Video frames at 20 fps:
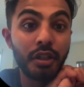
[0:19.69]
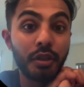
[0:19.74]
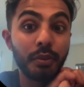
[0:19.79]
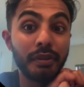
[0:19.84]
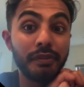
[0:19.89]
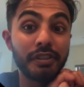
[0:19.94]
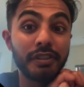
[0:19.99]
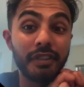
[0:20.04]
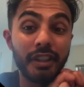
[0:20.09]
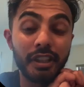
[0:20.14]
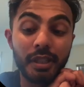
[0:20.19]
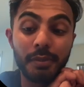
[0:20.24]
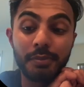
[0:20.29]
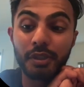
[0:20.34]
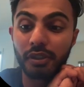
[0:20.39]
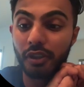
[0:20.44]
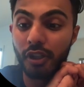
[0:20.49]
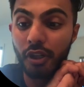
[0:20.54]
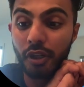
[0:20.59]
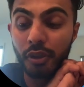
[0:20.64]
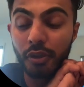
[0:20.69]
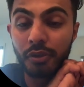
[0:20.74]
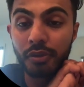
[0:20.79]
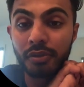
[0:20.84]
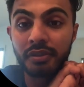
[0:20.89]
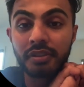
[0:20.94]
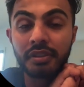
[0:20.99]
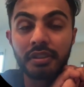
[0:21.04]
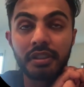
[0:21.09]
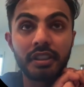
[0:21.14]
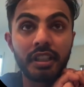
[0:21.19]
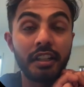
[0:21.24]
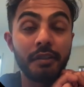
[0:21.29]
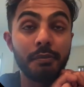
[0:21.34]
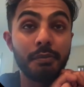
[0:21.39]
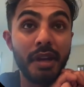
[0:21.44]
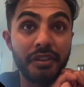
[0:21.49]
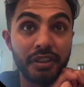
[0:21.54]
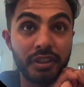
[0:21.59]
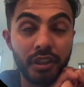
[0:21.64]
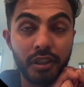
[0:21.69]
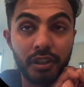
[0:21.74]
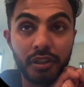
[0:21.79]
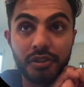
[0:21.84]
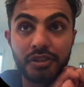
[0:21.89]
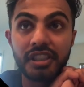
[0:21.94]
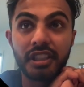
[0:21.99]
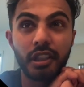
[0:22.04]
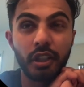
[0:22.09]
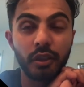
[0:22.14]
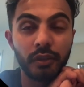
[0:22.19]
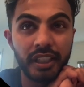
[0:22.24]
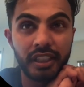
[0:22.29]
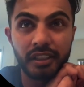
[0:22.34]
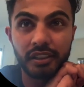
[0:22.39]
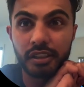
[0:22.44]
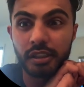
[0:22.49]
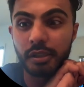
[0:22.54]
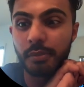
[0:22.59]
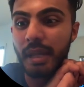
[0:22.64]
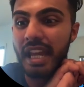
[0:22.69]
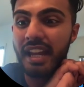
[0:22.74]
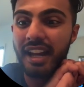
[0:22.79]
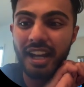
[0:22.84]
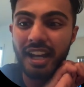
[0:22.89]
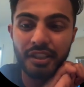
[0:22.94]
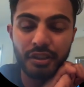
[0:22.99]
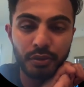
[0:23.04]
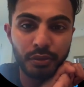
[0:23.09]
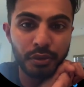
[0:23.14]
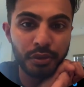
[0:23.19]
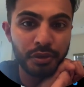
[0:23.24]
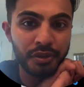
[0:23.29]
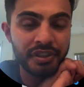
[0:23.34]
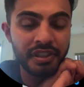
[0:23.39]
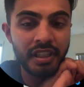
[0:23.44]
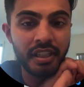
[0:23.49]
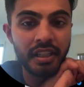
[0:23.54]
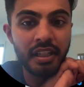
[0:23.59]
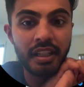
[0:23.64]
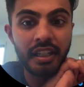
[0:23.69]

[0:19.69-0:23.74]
We've developed our own kind of methodology, curriculum, AI tools,